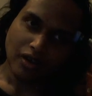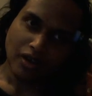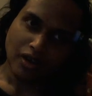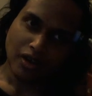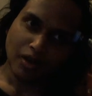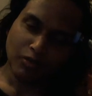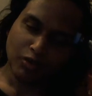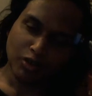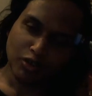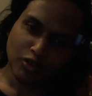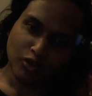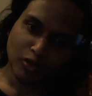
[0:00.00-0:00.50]
I
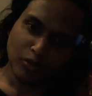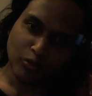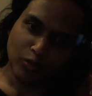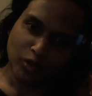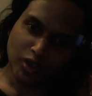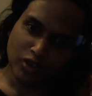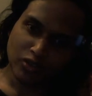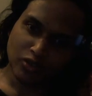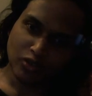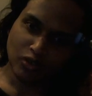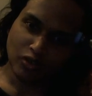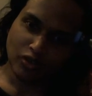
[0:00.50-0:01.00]
better stop
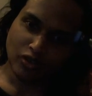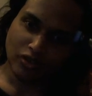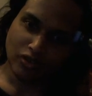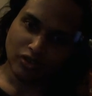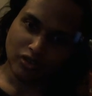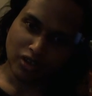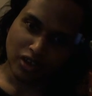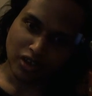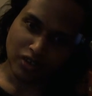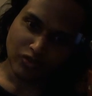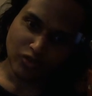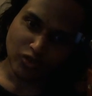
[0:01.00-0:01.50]
being so
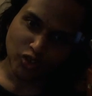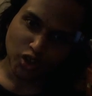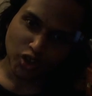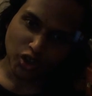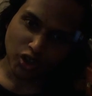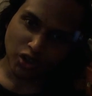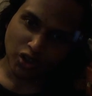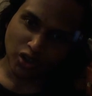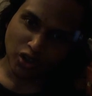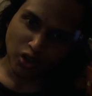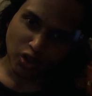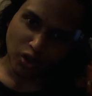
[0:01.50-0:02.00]

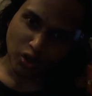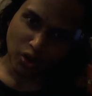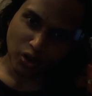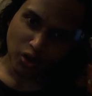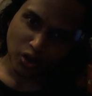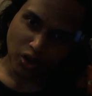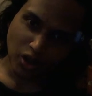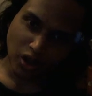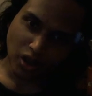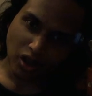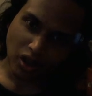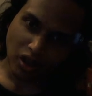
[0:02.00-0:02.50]
self-critical.
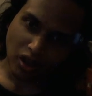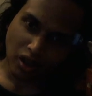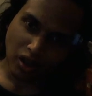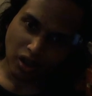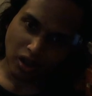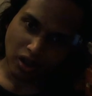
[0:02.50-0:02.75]
Uh,